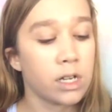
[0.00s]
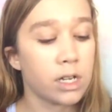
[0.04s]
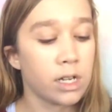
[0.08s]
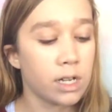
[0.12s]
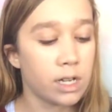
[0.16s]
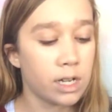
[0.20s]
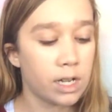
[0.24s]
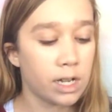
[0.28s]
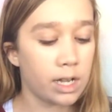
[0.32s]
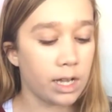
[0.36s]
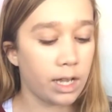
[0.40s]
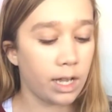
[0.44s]

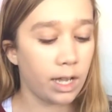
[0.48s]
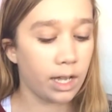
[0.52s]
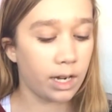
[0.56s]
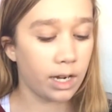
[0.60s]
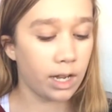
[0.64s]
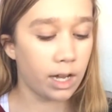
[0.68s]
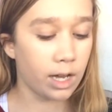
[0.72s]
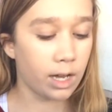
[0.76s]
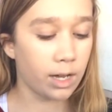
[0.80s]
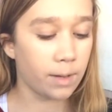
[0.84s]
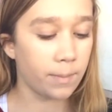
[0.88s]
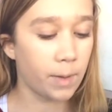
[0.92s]
And
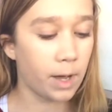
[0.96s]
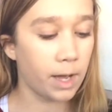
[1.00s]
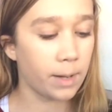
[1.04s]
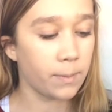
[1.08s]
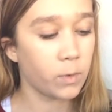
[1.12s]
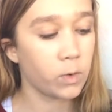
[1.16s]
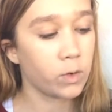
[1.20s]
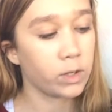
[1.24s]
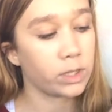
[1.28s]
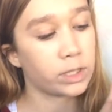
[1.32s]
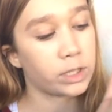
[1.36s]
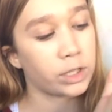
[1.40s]
I'm going
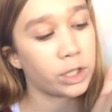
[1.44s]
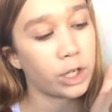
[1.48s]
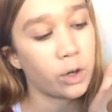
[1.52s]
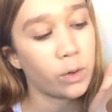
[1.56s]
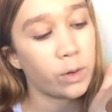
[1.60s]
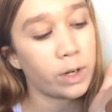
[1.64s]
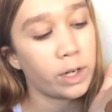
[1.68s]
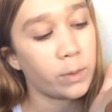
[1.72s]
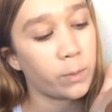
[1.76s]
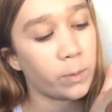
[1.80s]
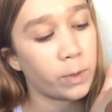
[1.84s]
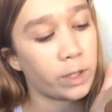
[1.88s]
to go in
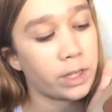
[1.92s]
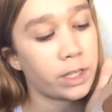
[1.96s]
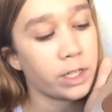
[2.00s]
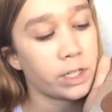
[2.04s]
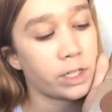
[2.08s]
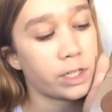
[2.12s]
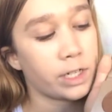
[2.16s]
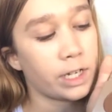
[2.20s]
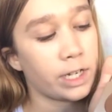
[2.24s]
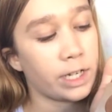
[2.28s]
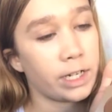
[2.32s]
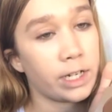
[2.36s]
with the
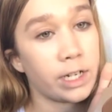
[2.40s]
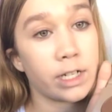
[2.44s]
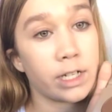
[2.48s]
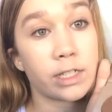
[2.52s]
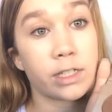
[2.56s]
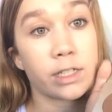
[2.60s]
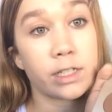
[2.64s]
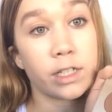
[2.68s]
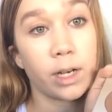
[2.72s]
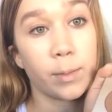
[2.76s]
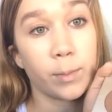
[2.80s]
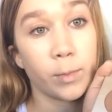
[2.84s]
shade
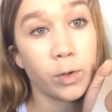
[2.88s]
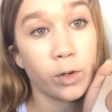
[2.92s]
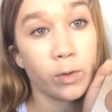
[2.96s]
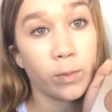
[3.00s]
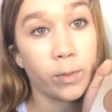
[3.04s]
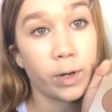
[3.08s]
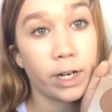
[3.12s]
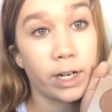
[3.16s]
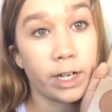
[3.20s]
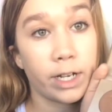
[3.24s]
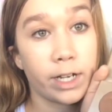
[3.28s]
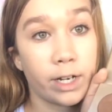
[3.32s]
Summer right
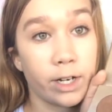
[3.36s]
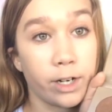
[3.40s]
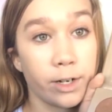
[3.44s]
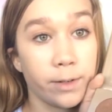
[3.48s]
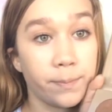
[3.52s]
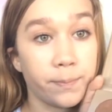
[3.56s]
here.